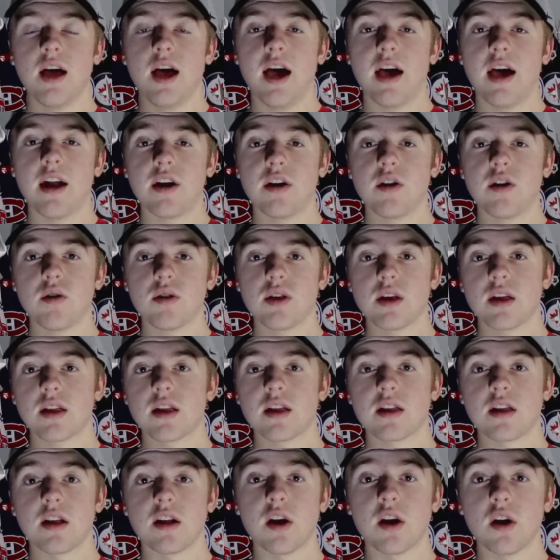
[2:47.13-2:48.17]
and I do think
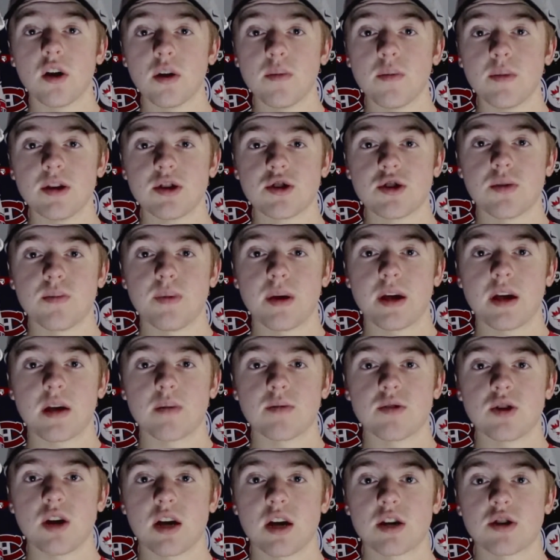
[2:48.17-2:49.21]
that the tournament should pick up
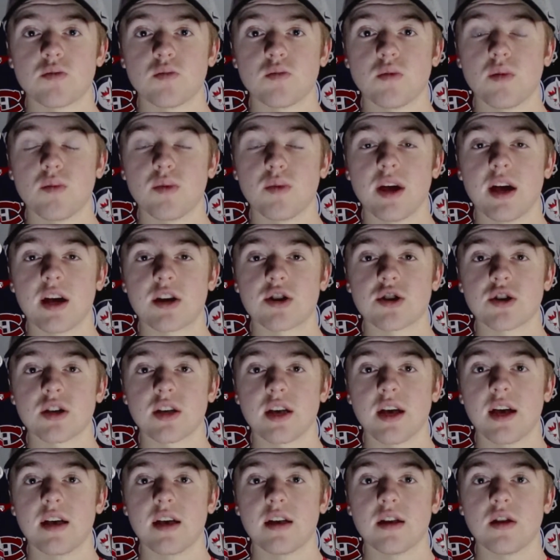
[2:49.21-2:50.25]
traction when we actually
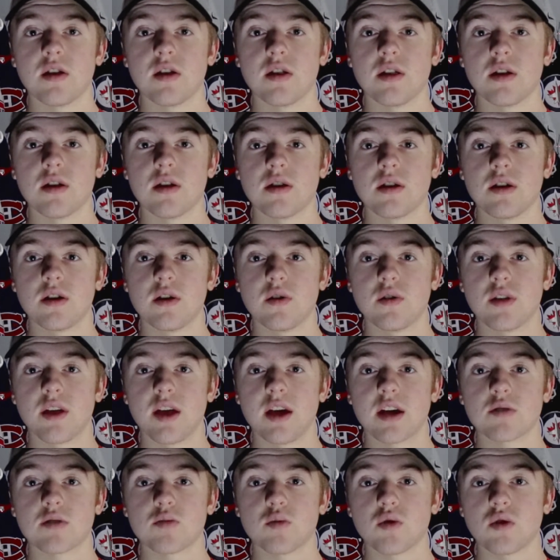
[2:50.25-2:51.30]
get into the, the
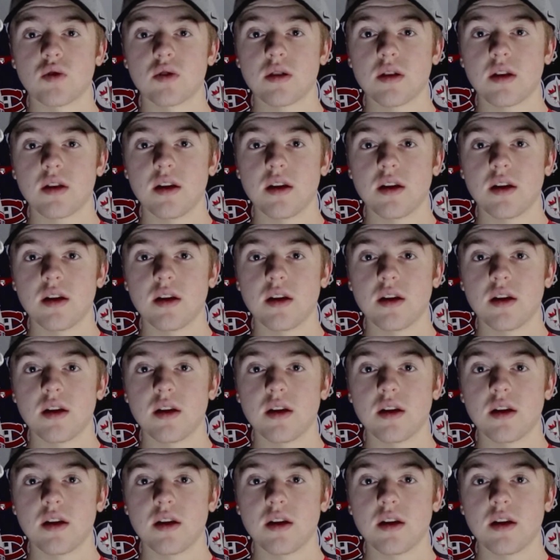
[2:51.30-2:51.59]
actual